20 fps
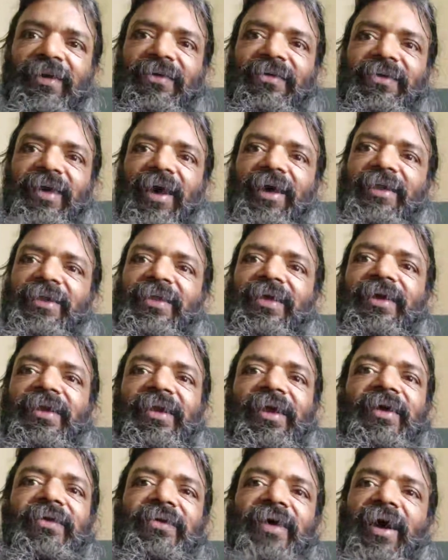Sine
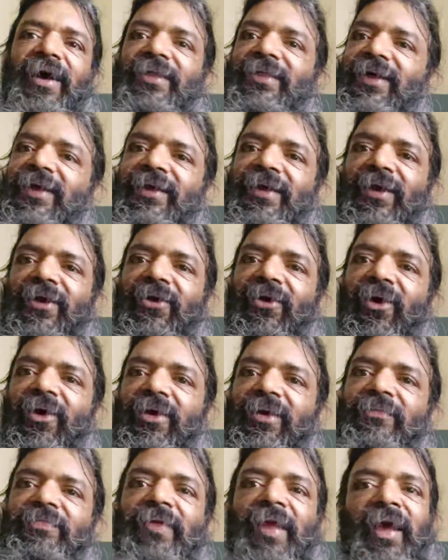theta
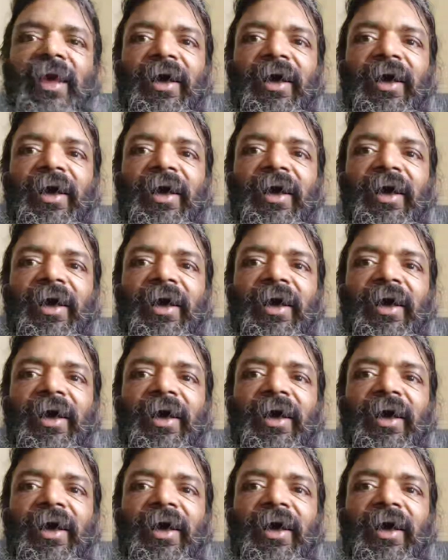gone.